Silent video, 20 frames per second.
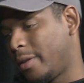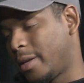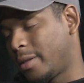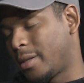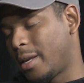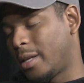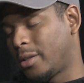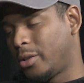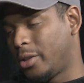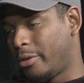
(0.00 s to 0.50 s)
is
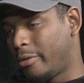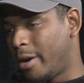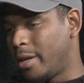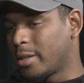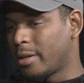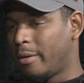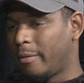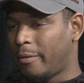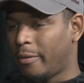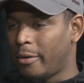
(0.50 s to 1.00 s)
that your
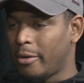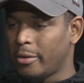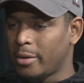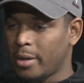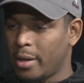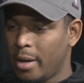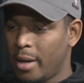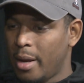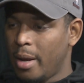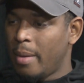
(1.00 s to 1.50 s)
grades come
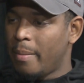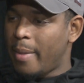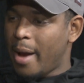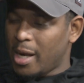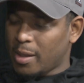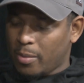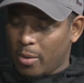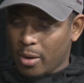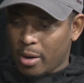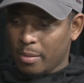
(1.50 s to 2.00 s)
first,
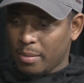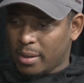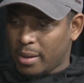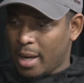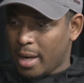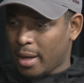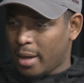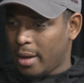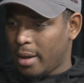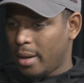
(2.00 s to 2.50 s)
basketball comes
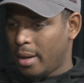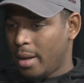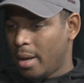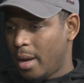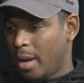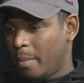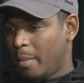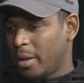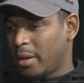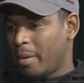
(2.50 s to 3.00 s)
second.
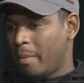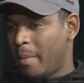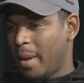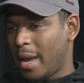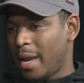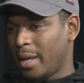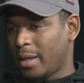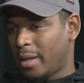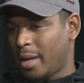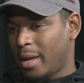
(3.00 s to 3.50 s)
But the
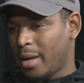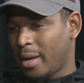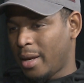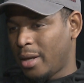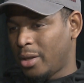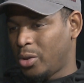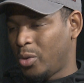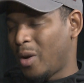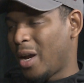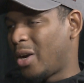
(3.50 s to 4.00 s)
main thing
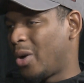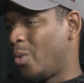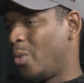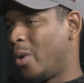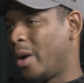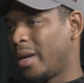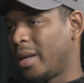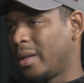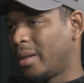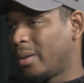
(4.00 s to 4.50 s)
is you got to
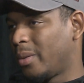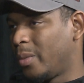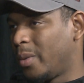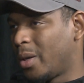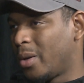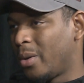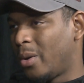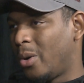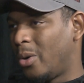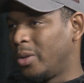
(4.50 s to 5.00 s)
want it. We
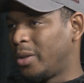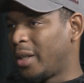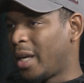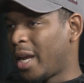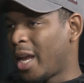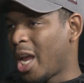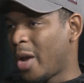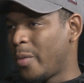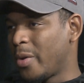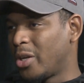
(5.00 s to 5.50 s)
can hold your
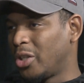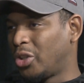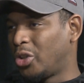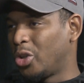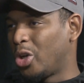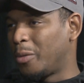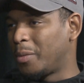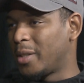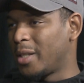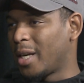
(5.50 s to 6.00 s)
hand, we can
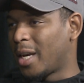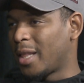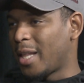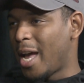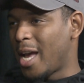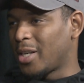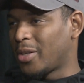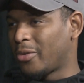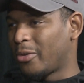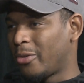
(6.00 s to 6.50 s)
show up to your
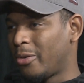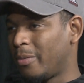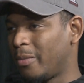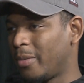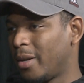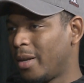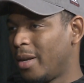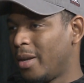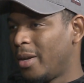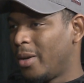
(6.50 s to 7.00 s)
classroom,
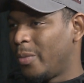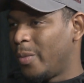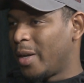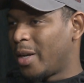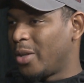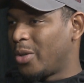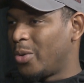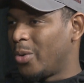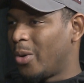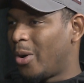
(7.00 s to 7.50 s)
we
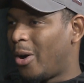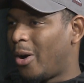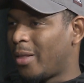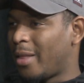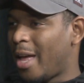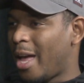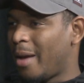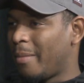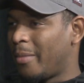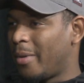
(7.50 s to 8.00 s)
can do all
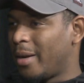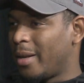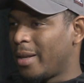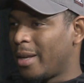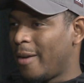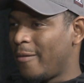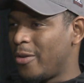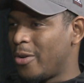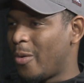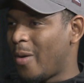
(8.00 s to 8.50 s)
that. But
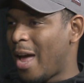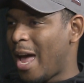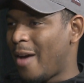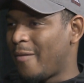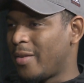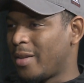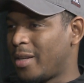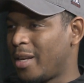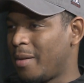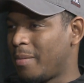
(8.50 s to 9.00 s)
if you don't
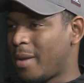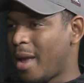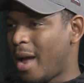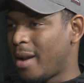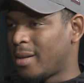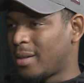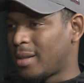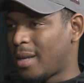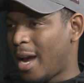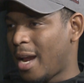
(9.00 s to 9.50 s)
have it deep
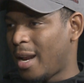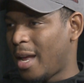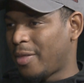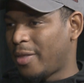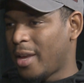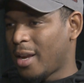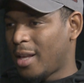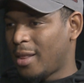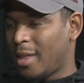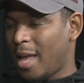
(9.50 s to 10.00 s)
down inside, I
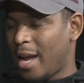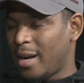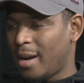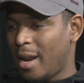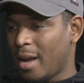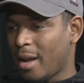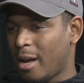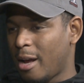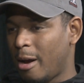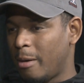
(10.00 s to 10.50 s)
think a lot of
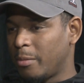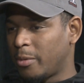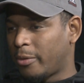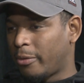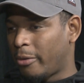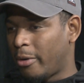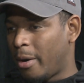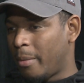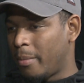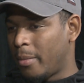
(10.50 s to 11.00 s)
that comes
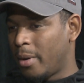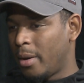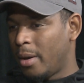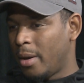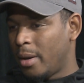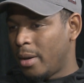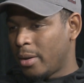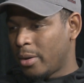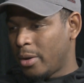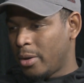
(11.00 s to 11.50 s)
from
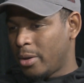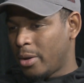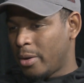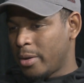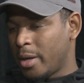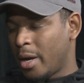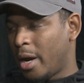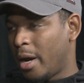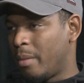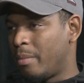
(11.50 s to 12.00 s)

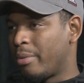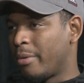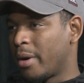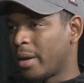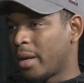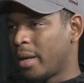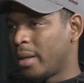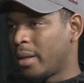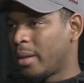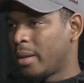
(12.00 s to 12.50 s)
your
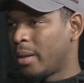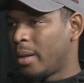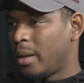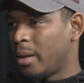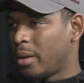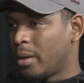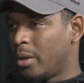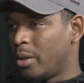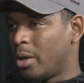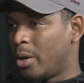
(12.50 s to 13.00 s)
upbringing.
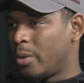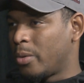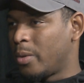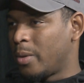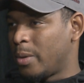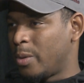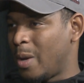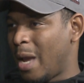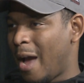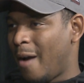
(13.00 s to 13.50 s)
You
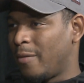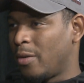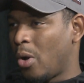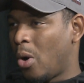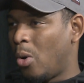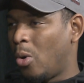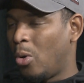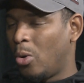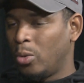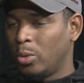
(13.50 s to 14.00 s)
have
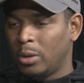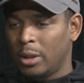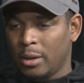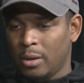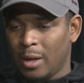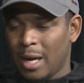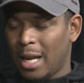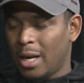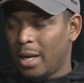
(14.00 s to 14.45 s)
you got a